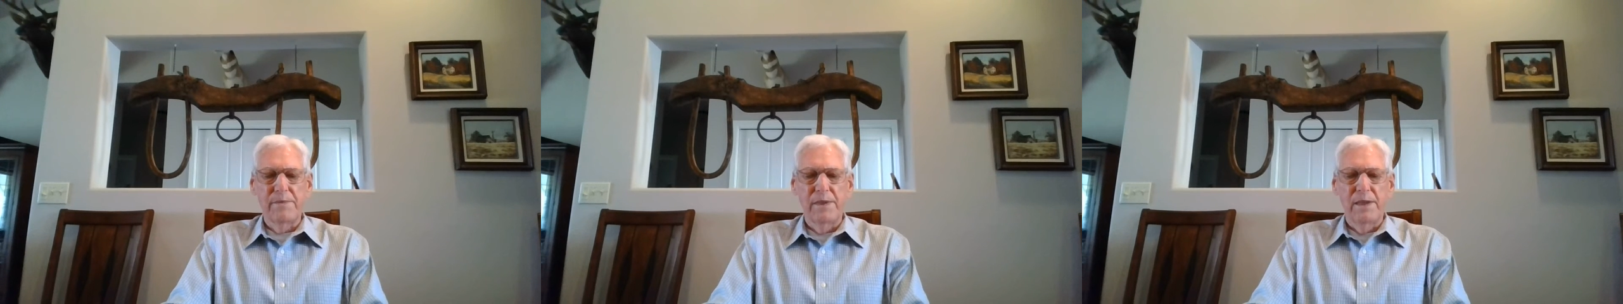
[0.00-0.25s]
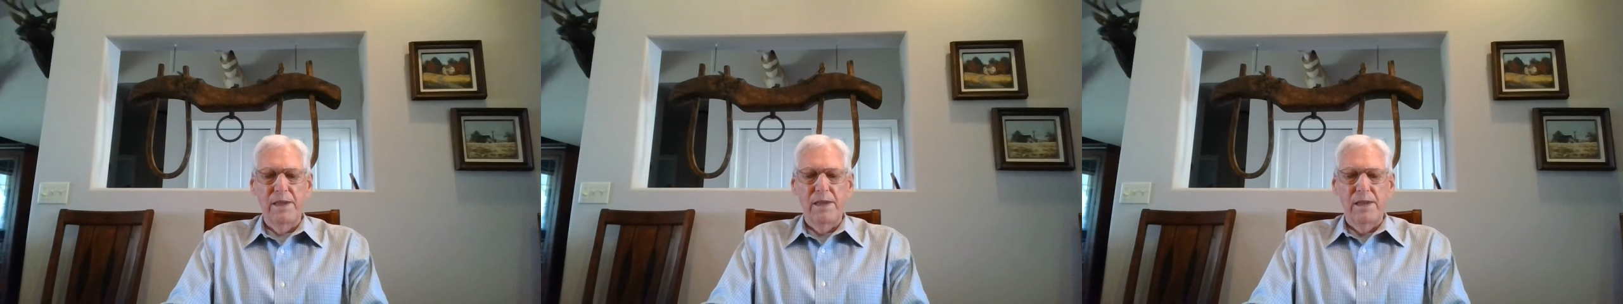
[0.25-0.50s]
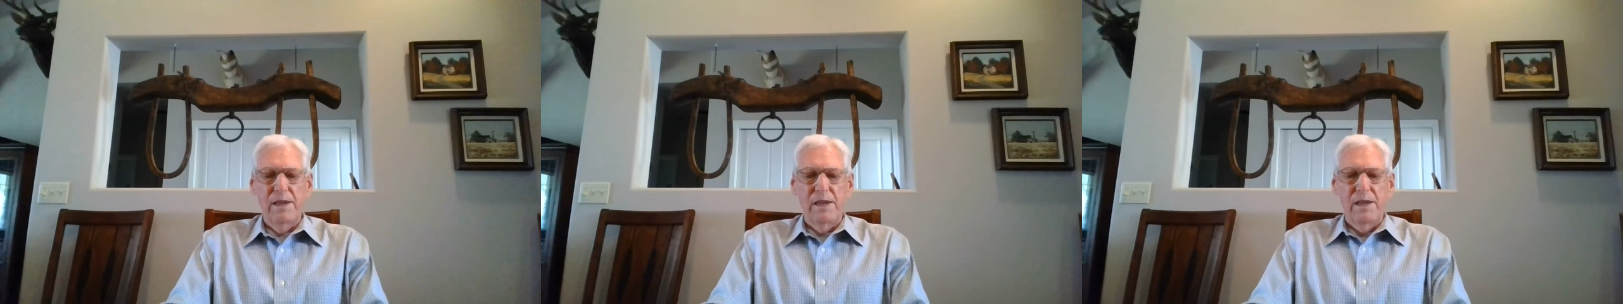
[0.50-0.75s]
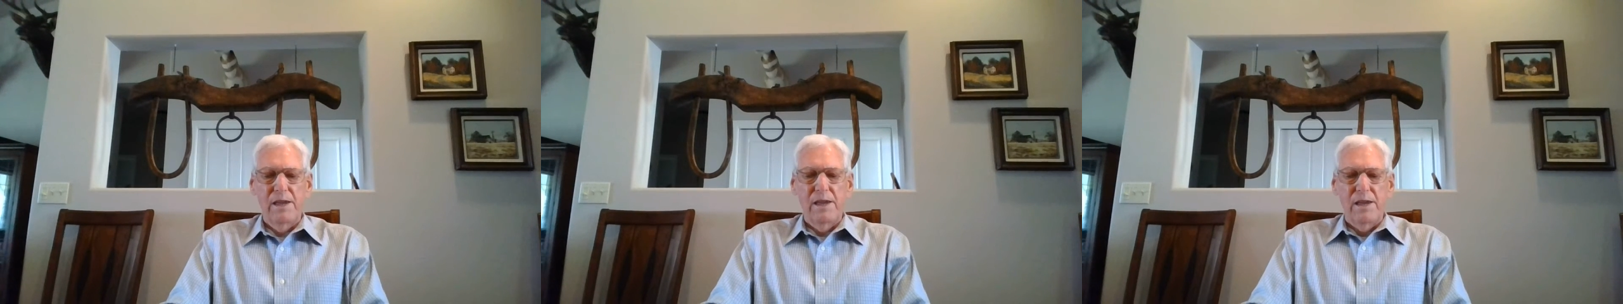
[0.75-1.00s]

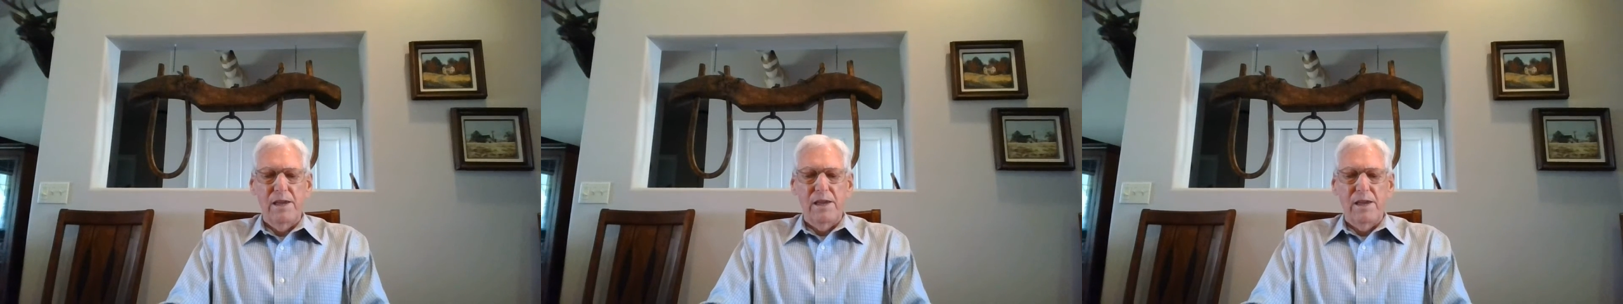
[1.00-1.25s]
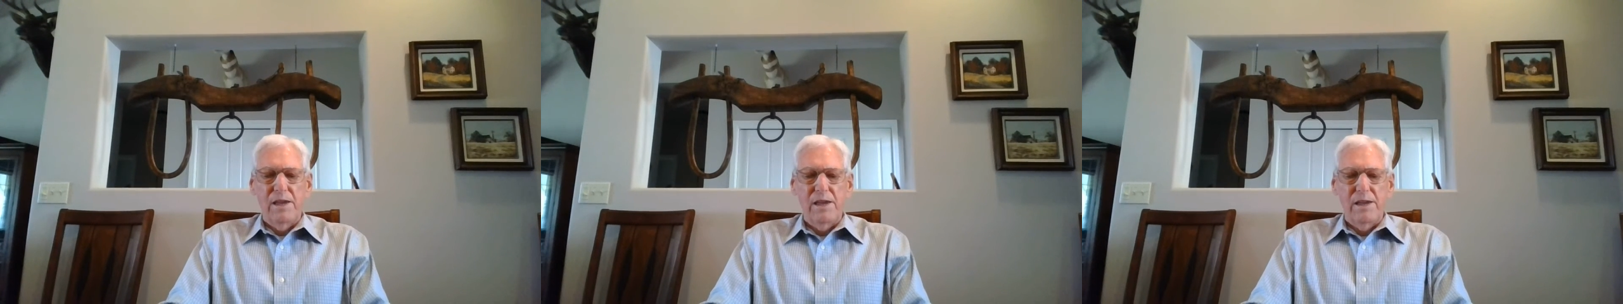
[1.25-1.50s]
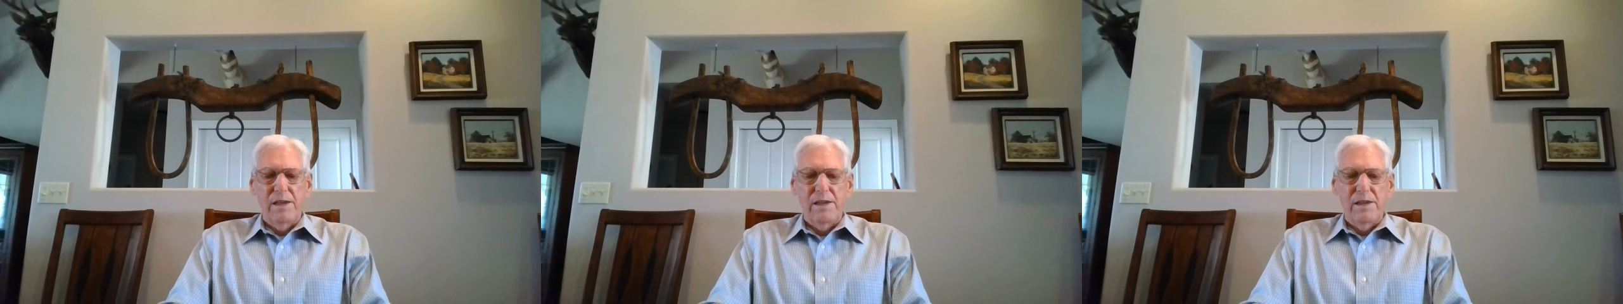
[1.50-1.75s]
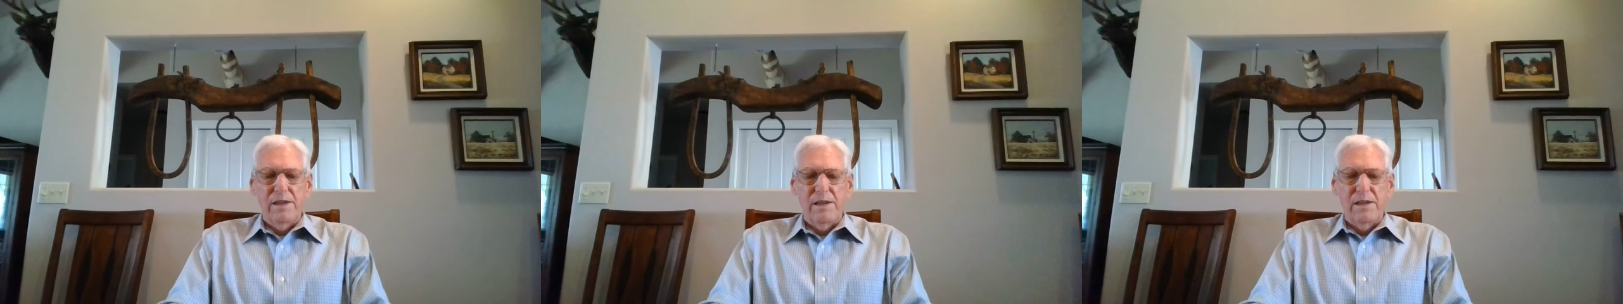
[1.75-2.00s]

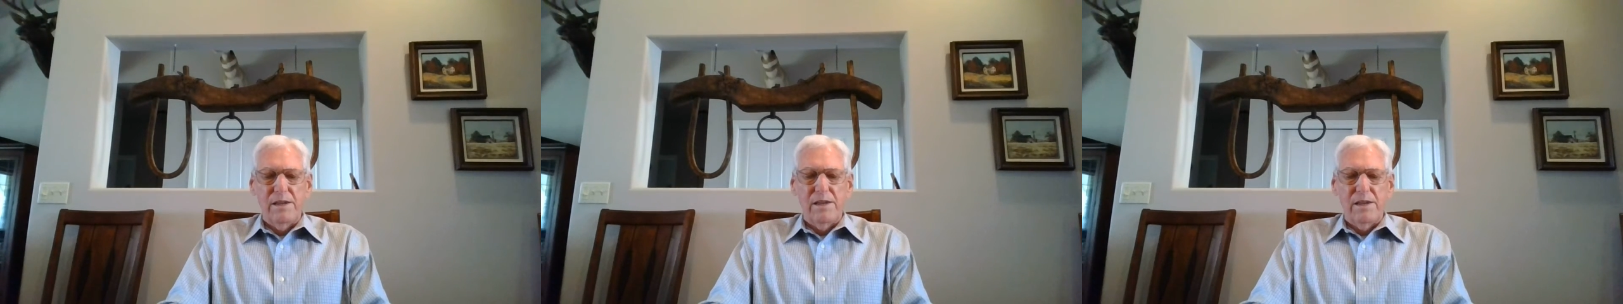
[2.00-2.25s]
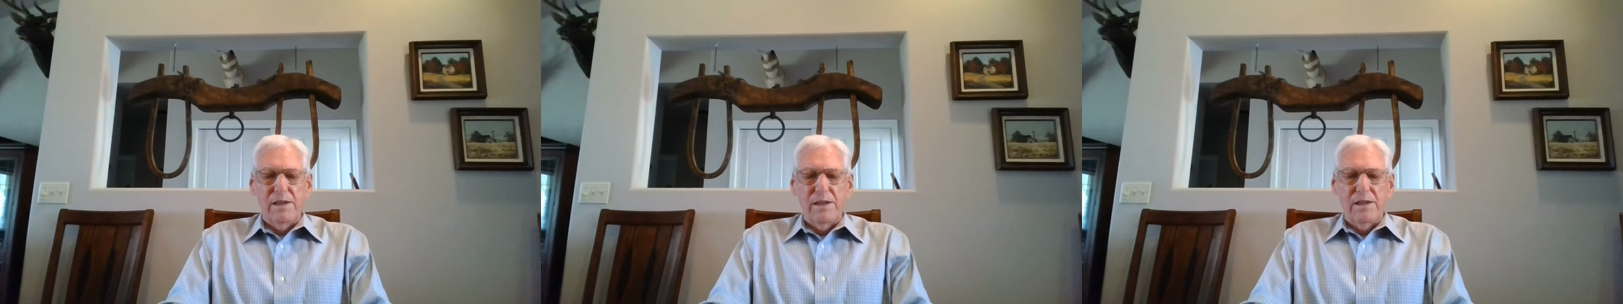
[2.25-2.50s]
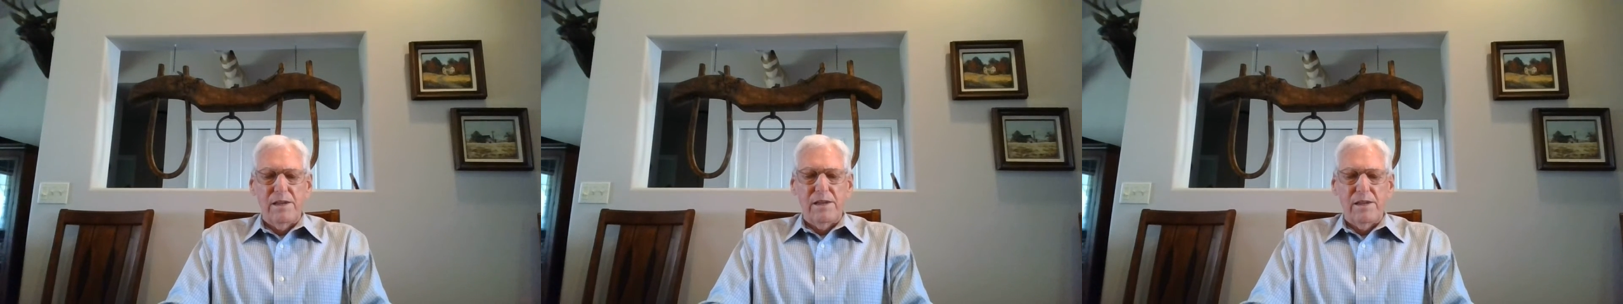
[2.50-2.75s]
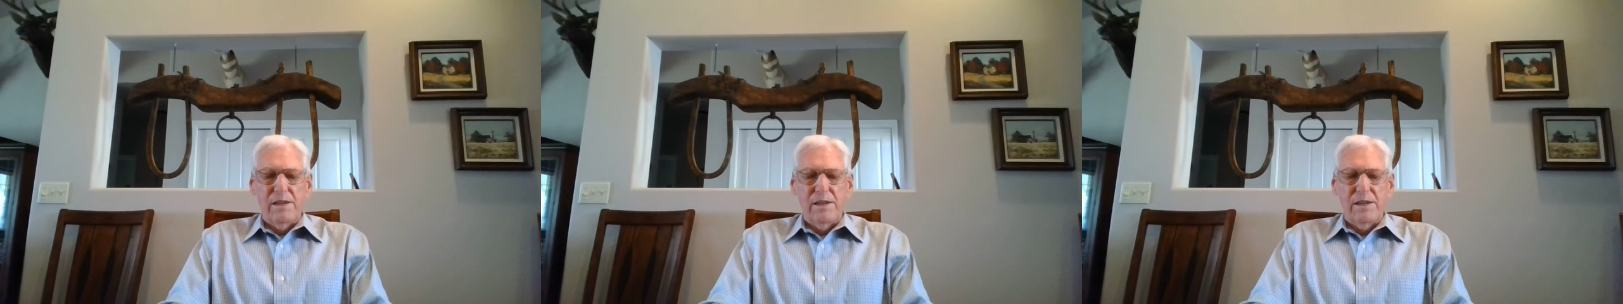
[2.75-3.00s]

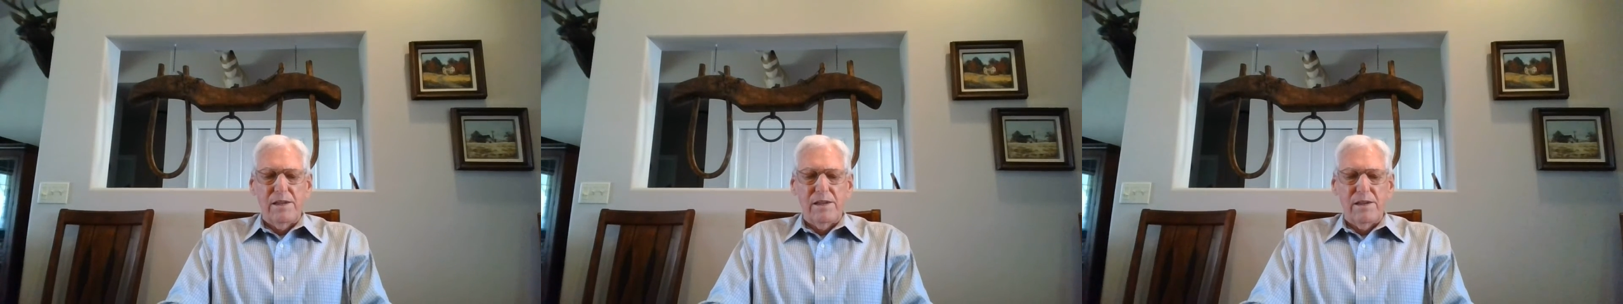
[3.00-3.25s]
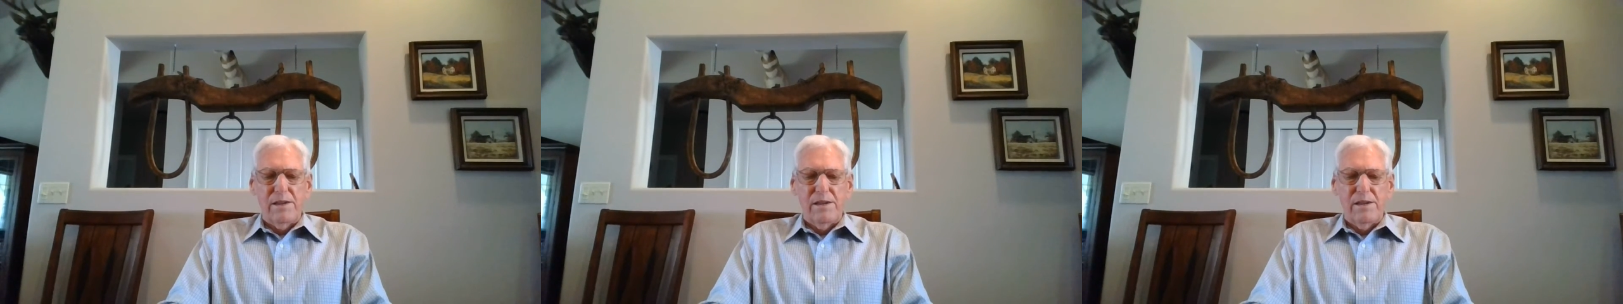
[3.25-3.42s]
Nobody speaks.